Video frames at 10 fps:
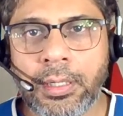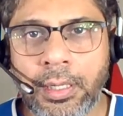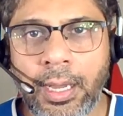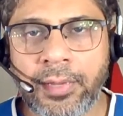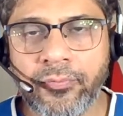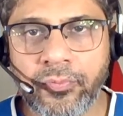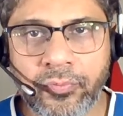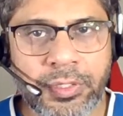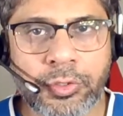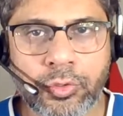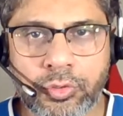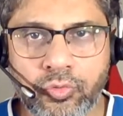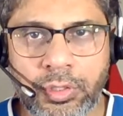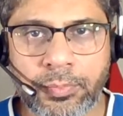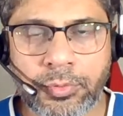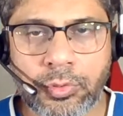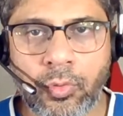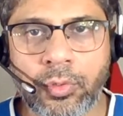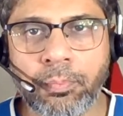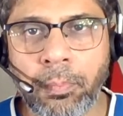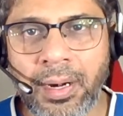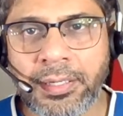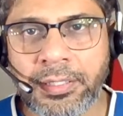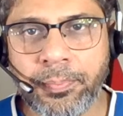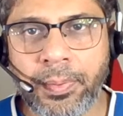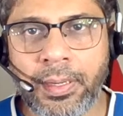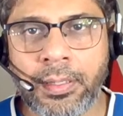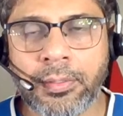live video streams on multiple